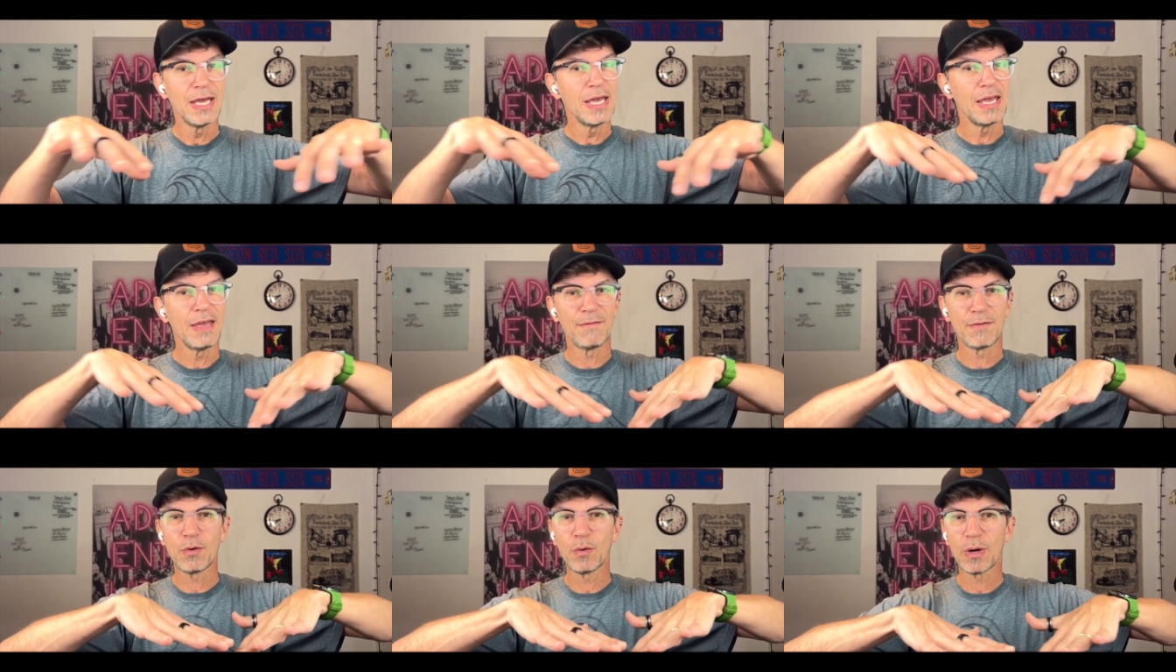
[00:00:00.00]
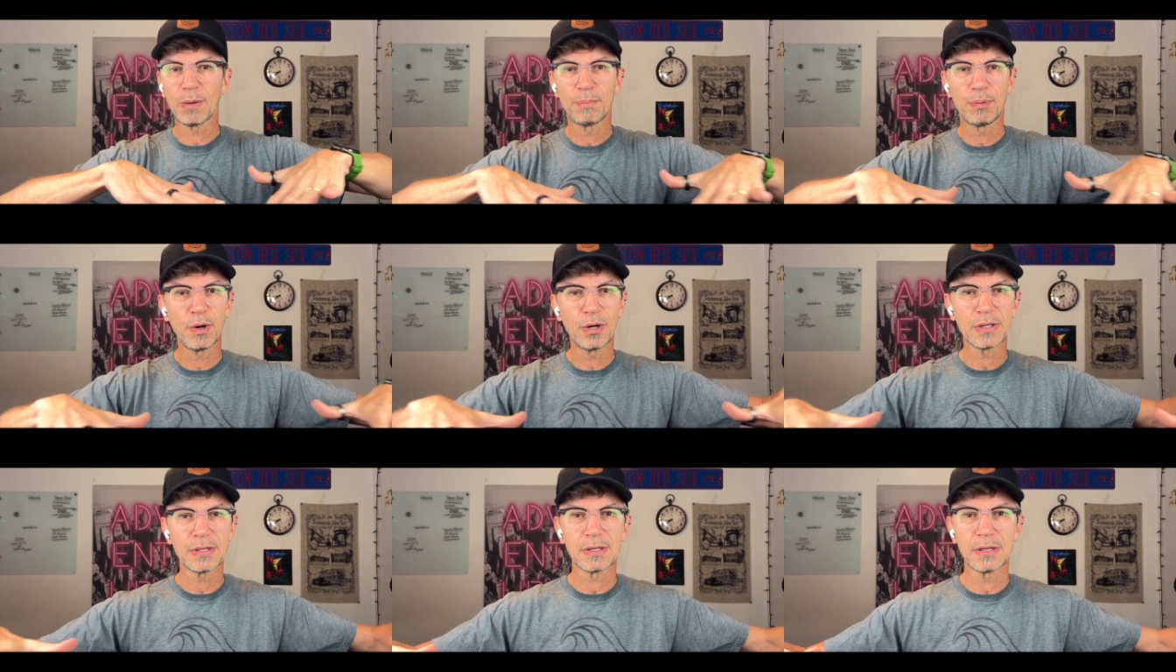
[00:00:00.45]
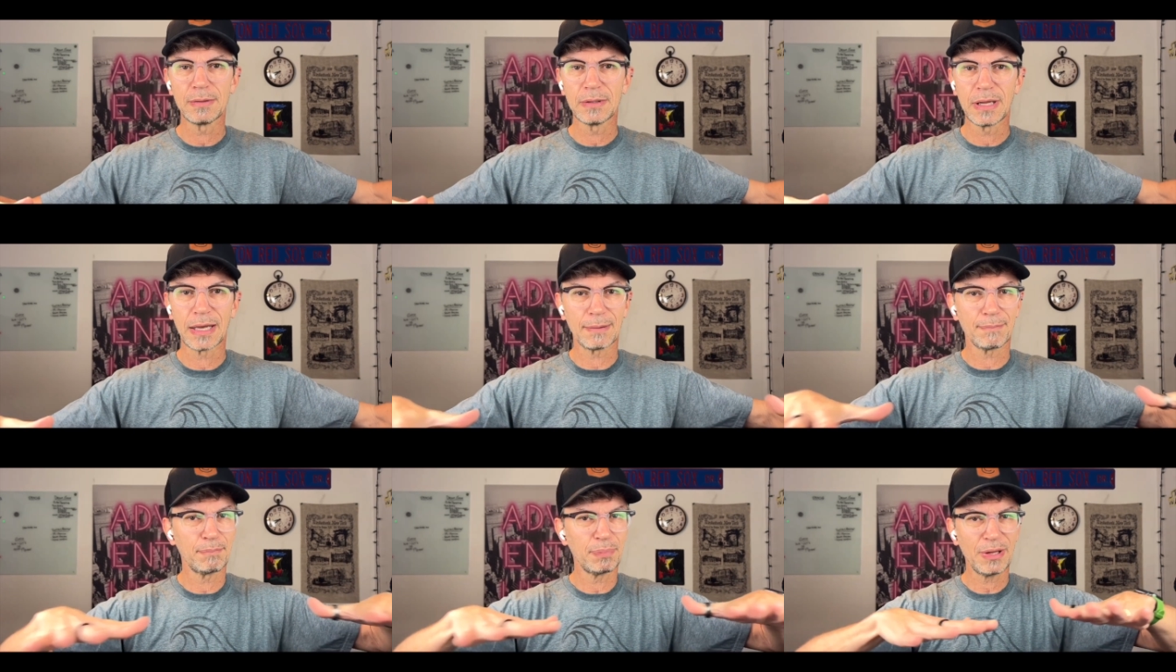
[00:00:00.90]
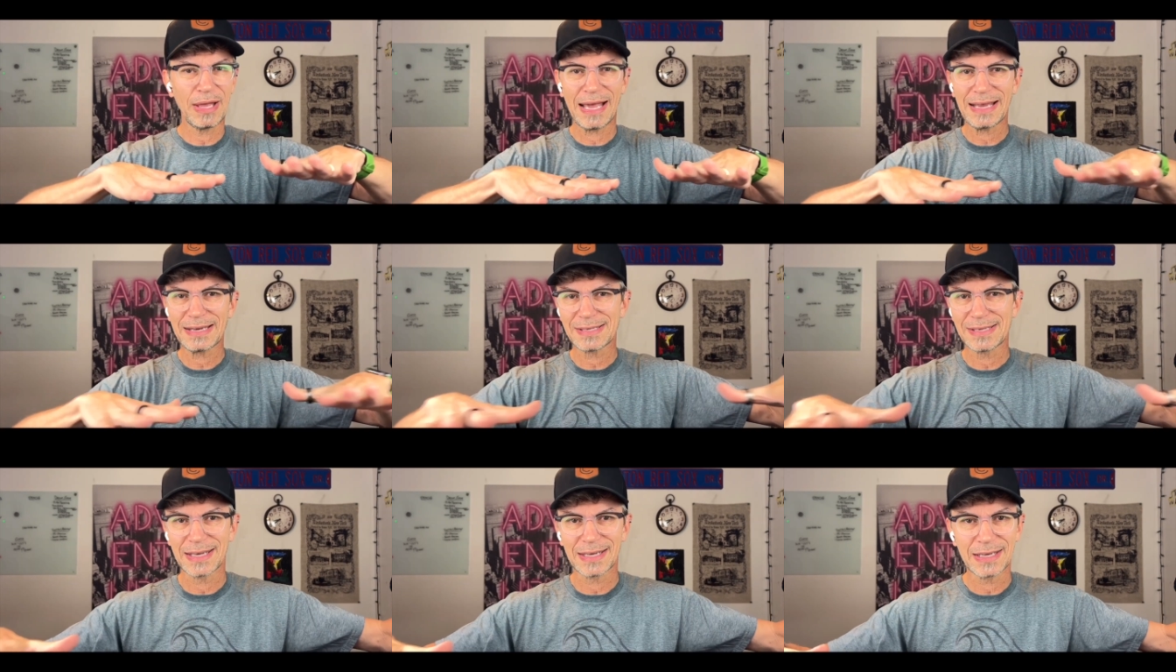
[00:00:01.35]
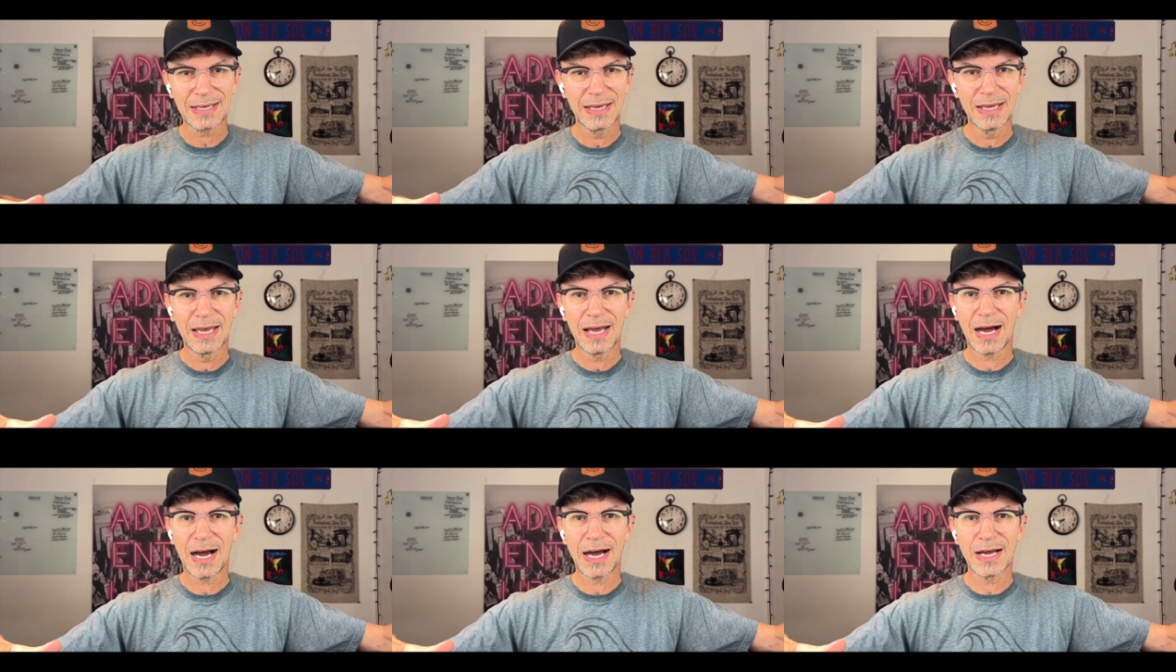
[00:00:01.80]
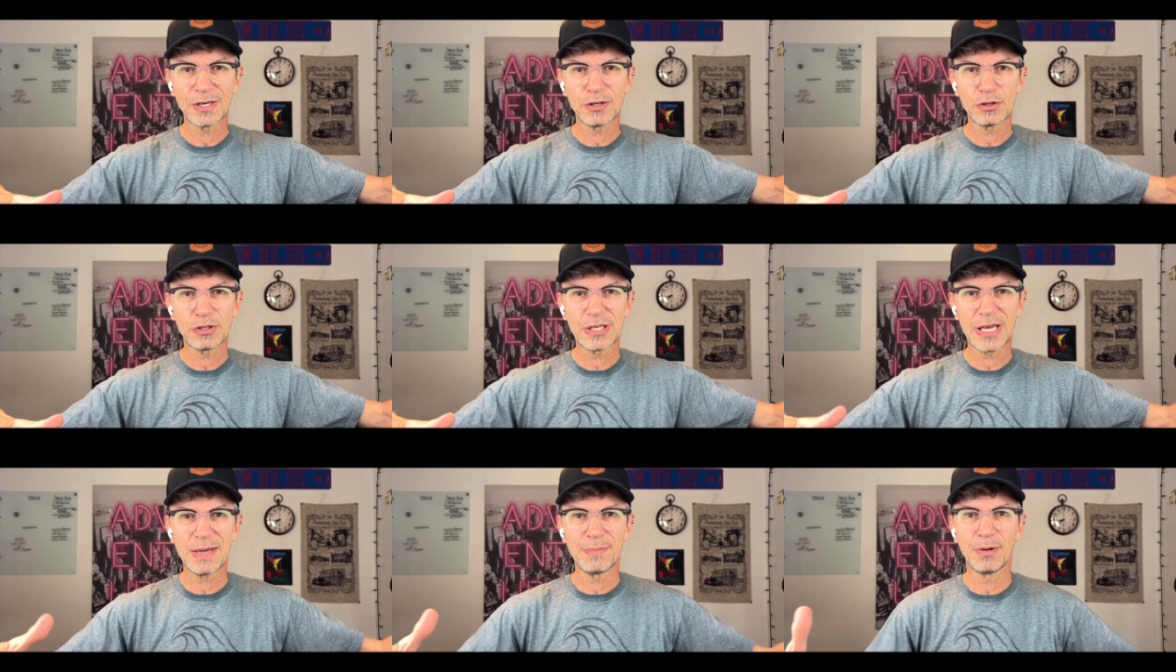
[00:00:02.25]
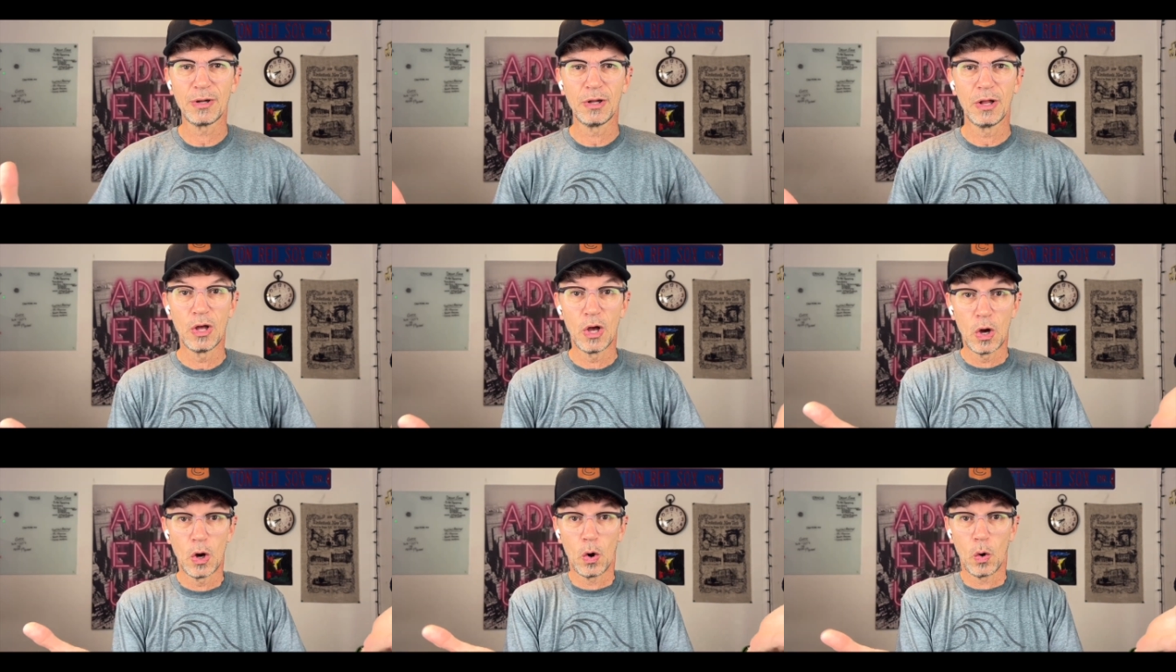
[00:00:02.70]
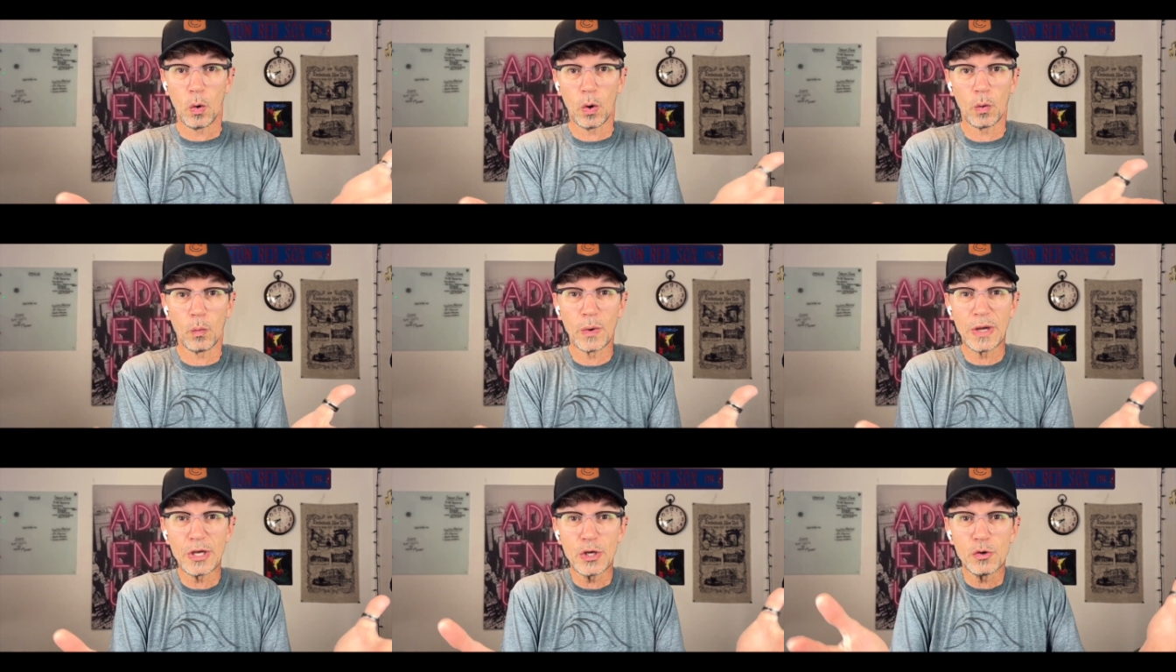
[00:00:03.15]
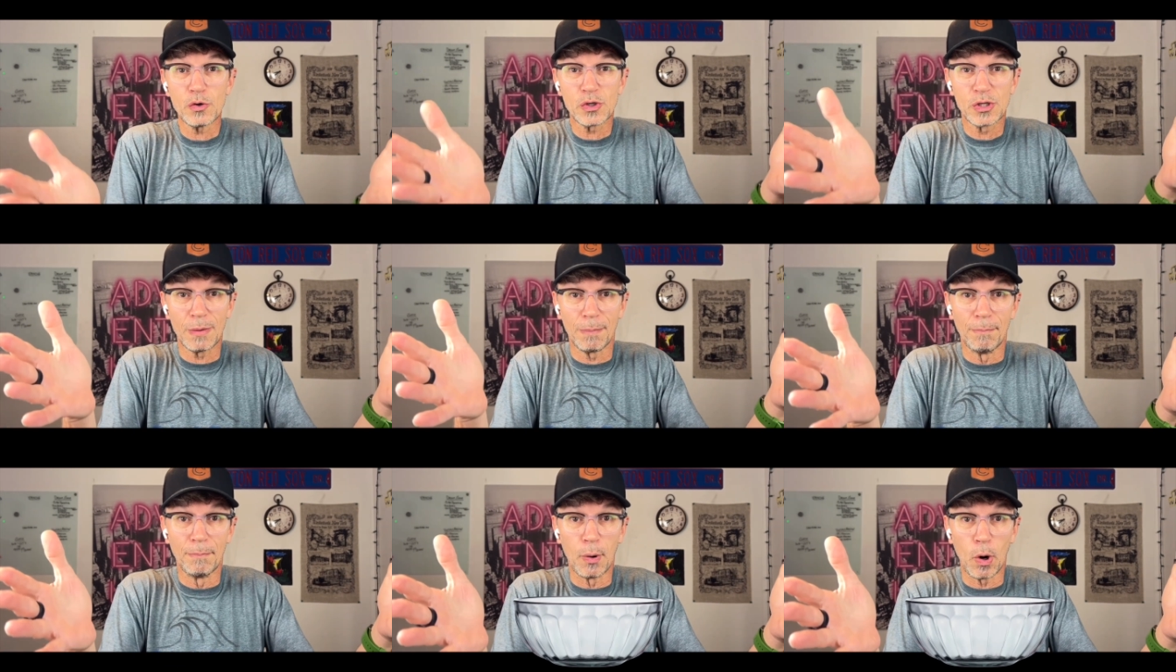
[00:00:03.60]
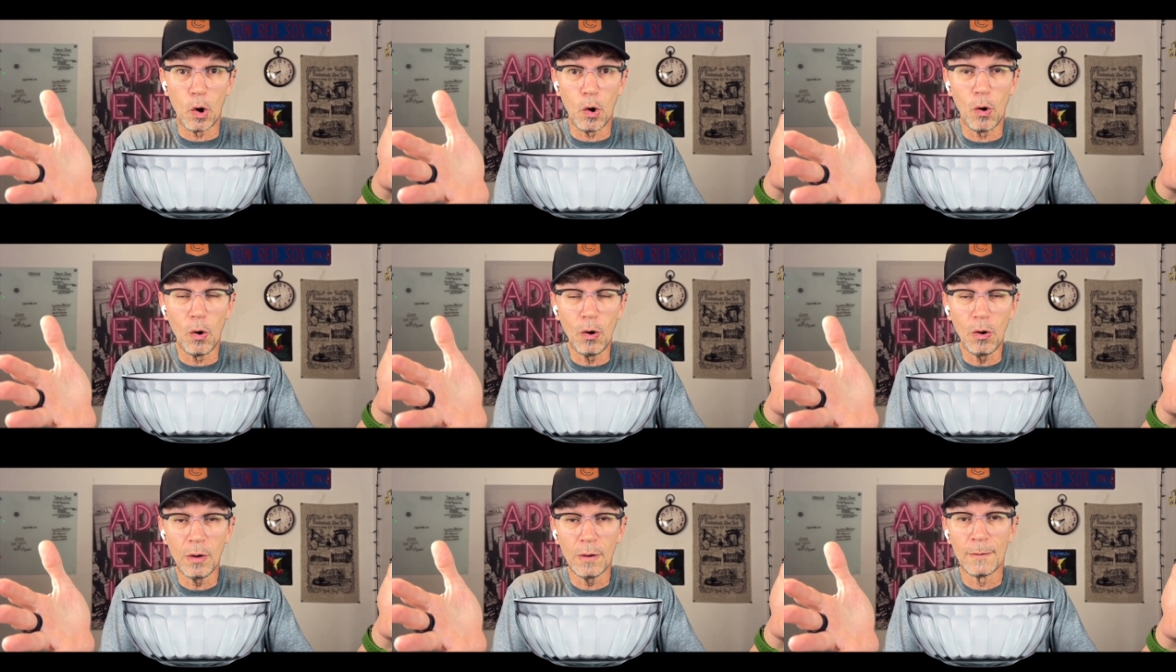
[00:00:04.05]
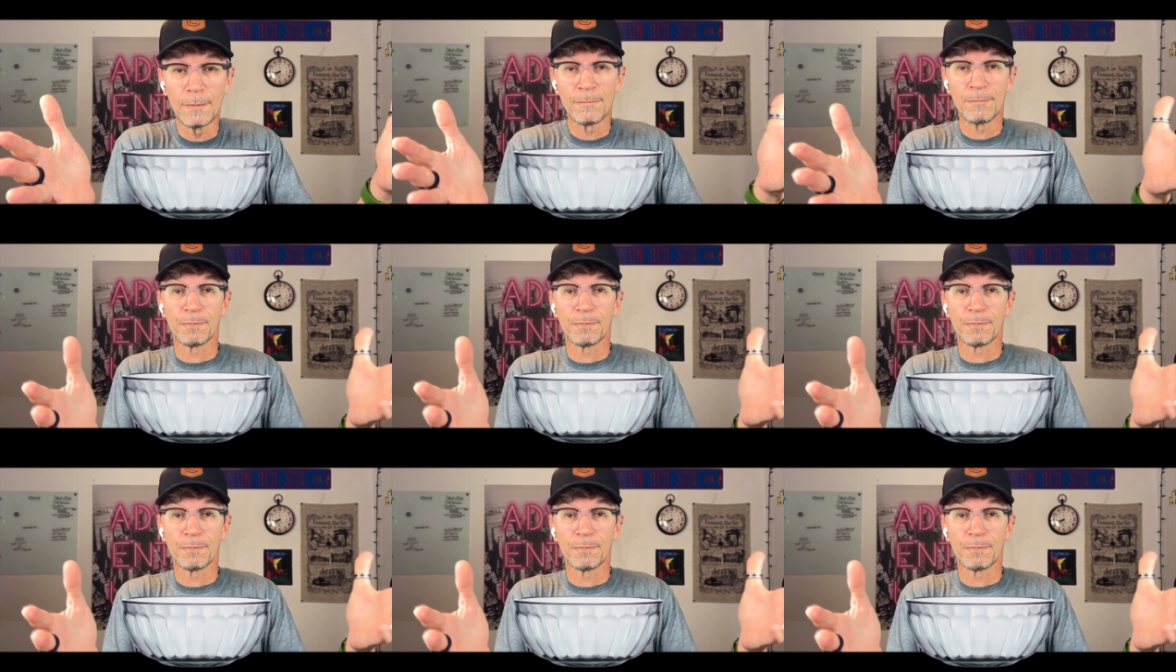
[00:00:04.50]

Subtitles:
If you want to put like plastic on your table, or we used a bowl,